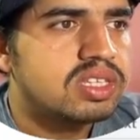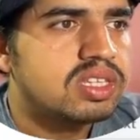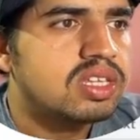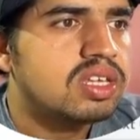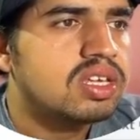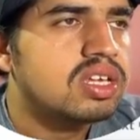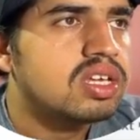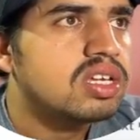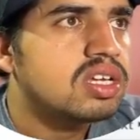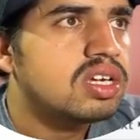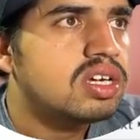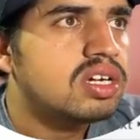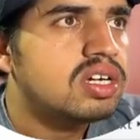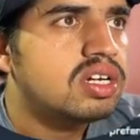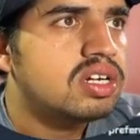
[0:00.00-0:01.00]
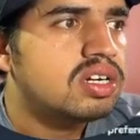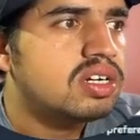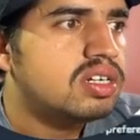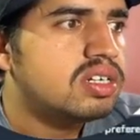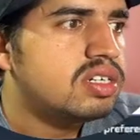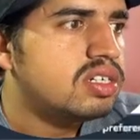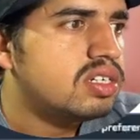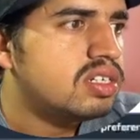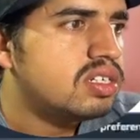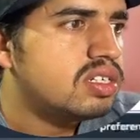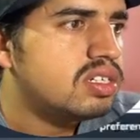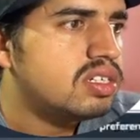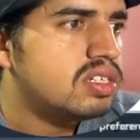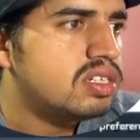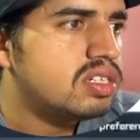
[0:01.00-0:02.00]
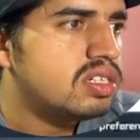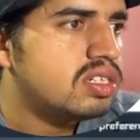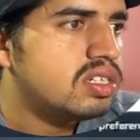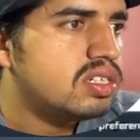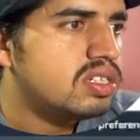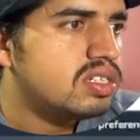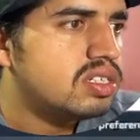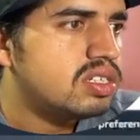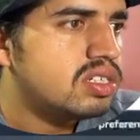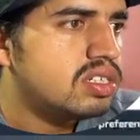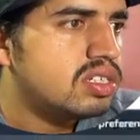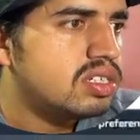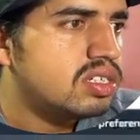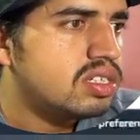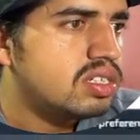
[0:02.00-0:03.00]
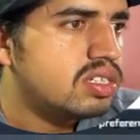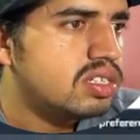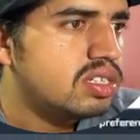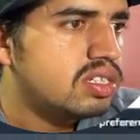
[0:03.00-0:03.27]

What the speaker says: (no one is talking)